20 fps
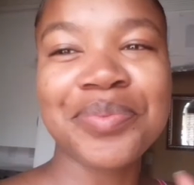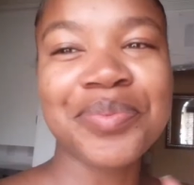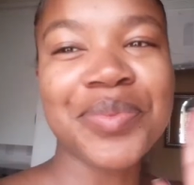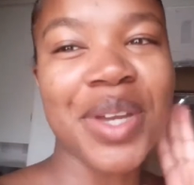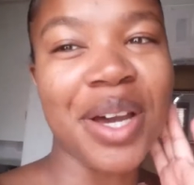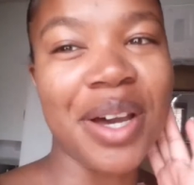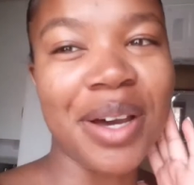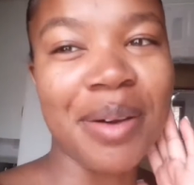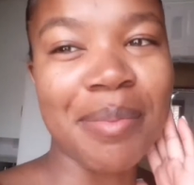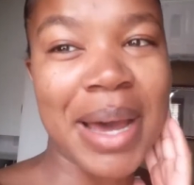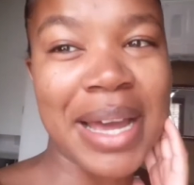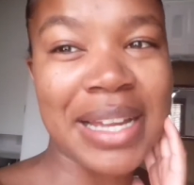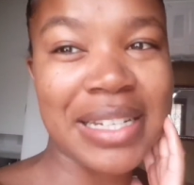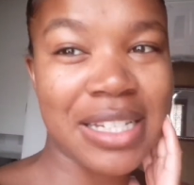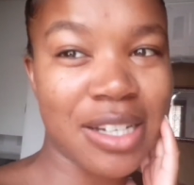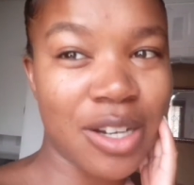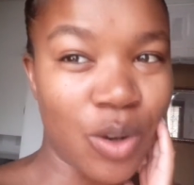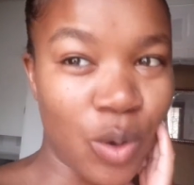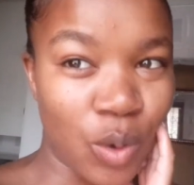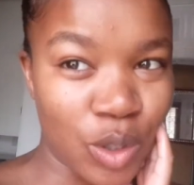I
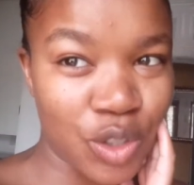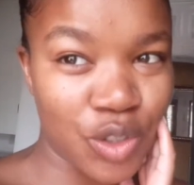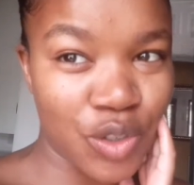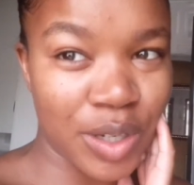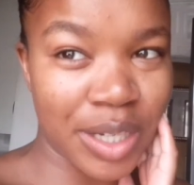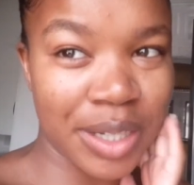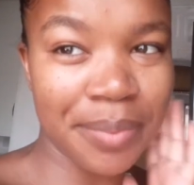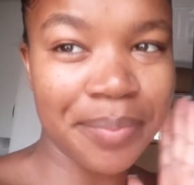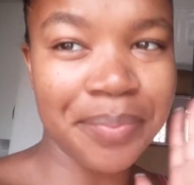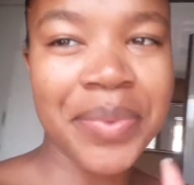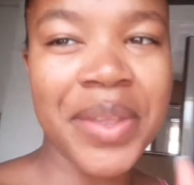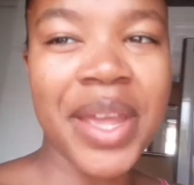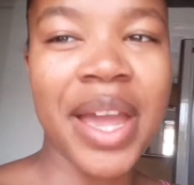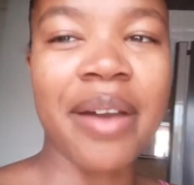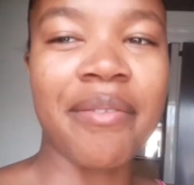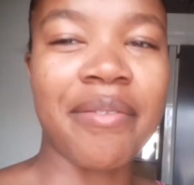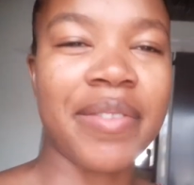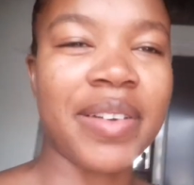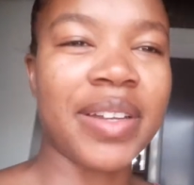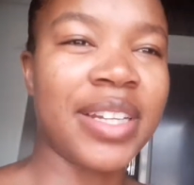did laundry.
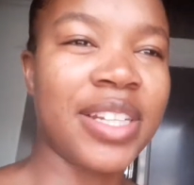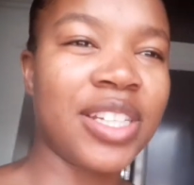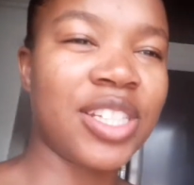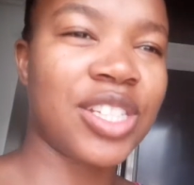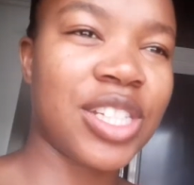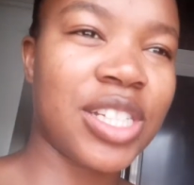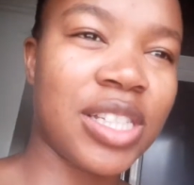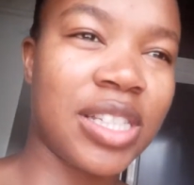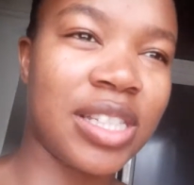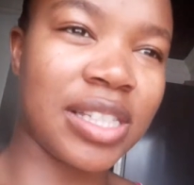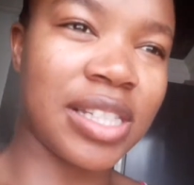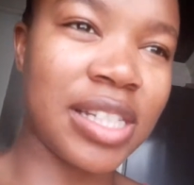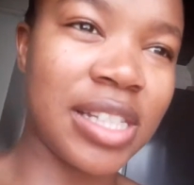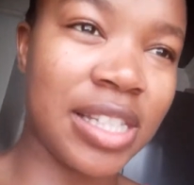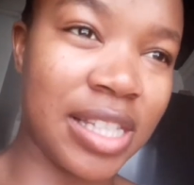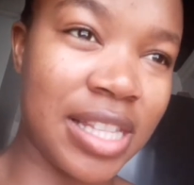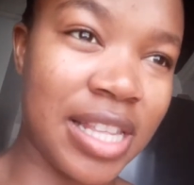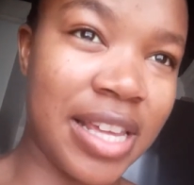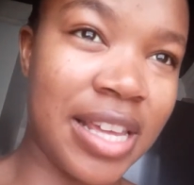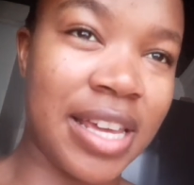I'm finished. It's
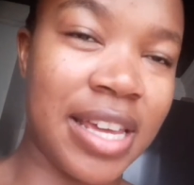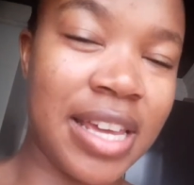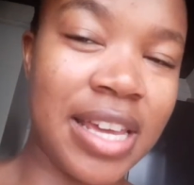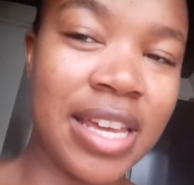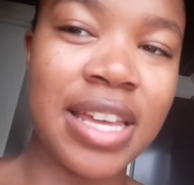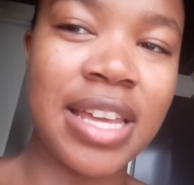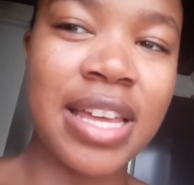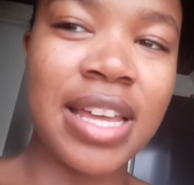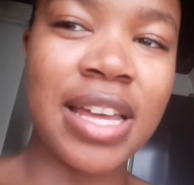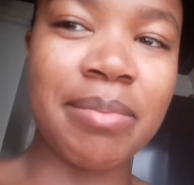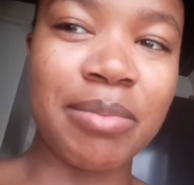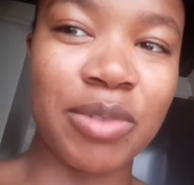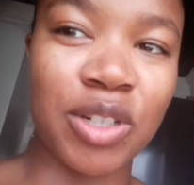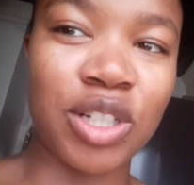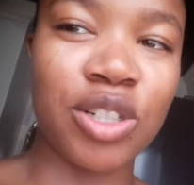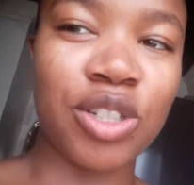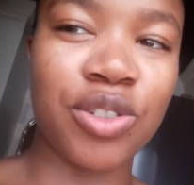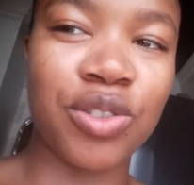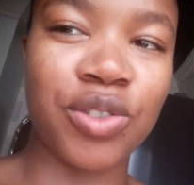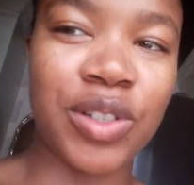there. I'm going to
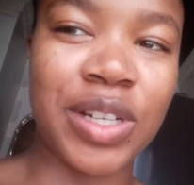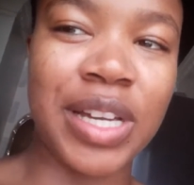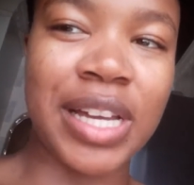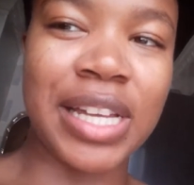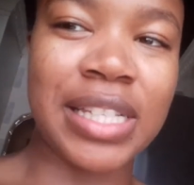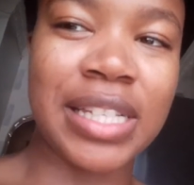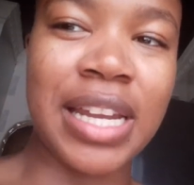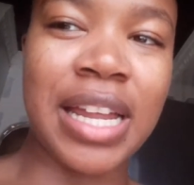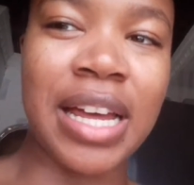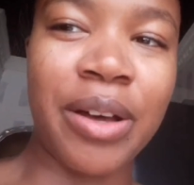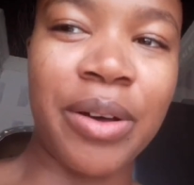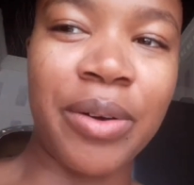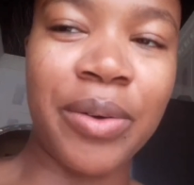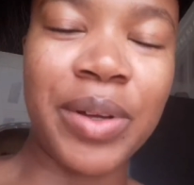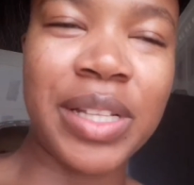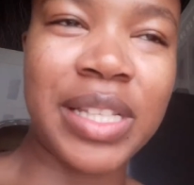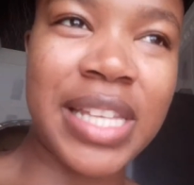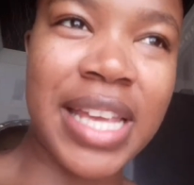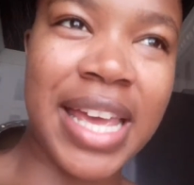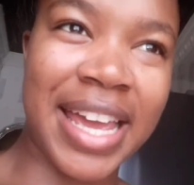show you guys now.
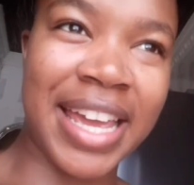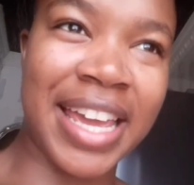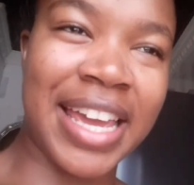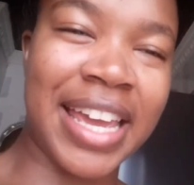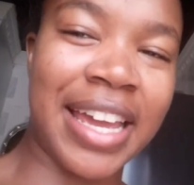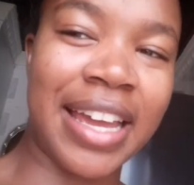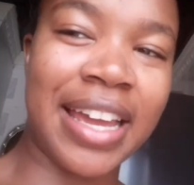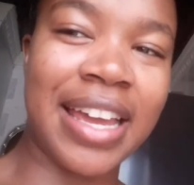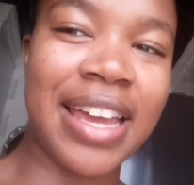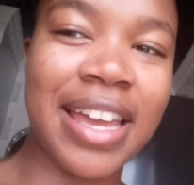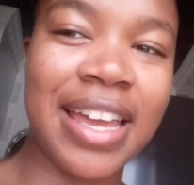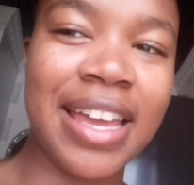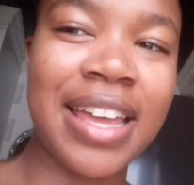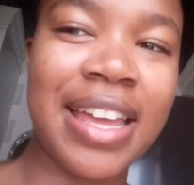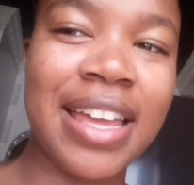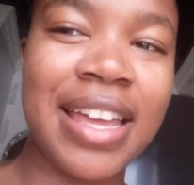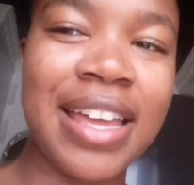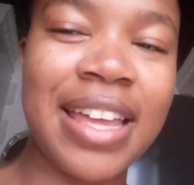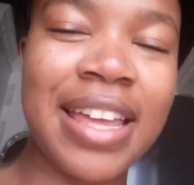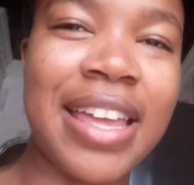It's hanging.
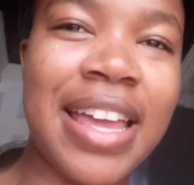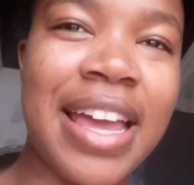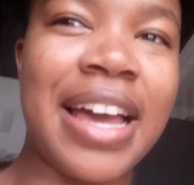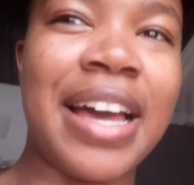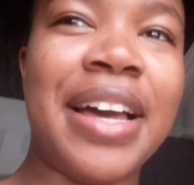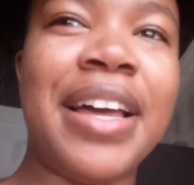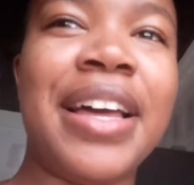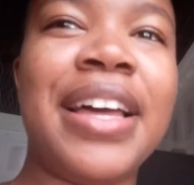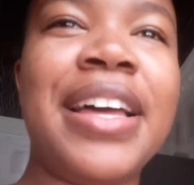Yeah.